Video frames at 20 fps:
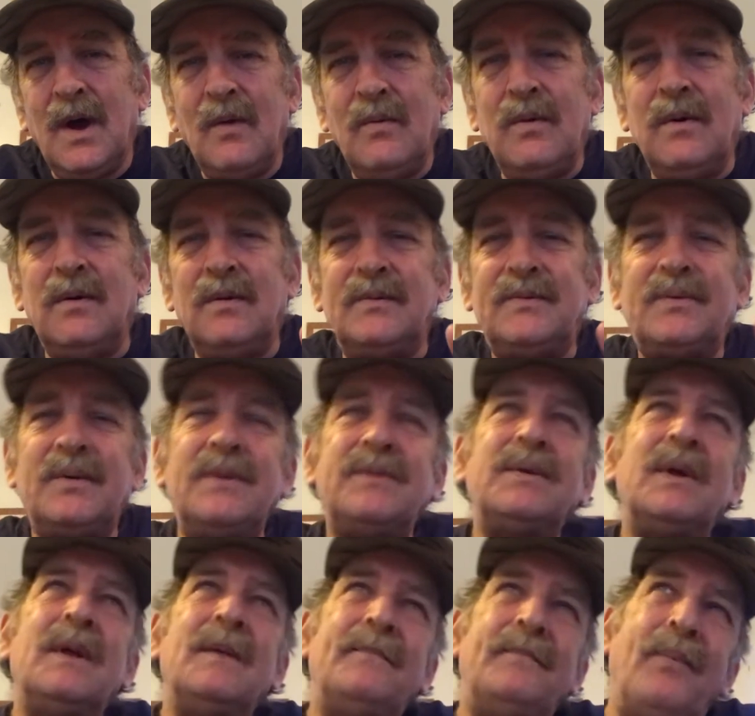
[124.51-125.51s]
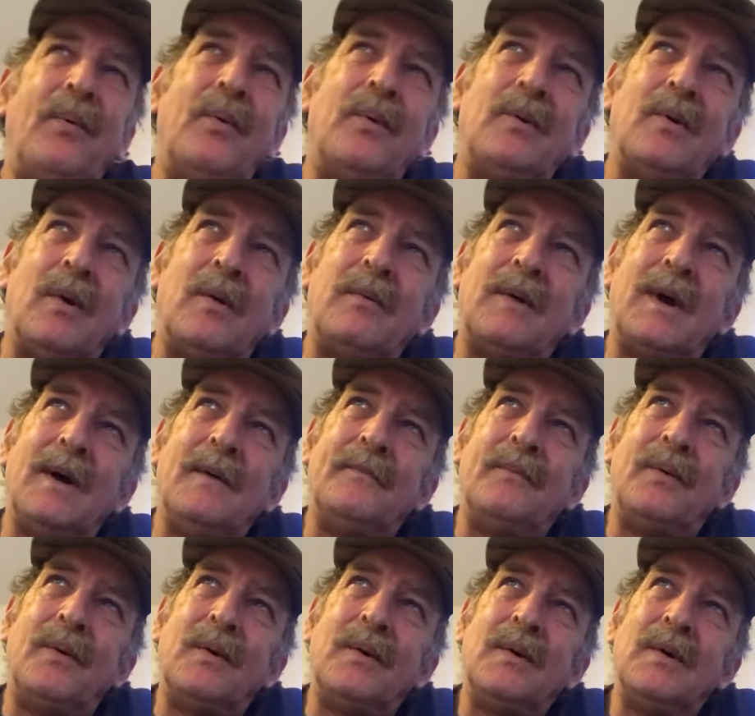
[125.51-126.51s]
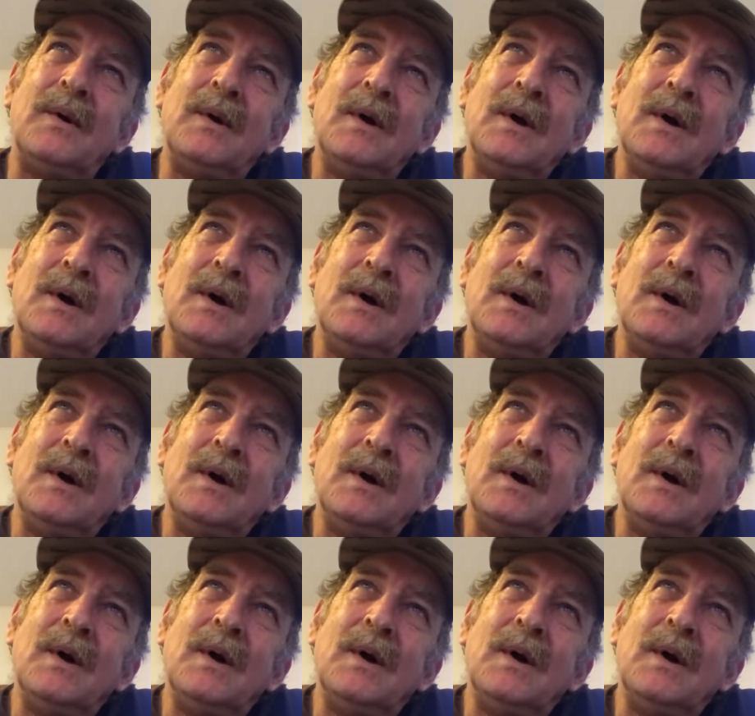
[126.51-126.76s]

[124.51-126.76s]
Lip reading: Well, Teresa had a 4-door RAV4,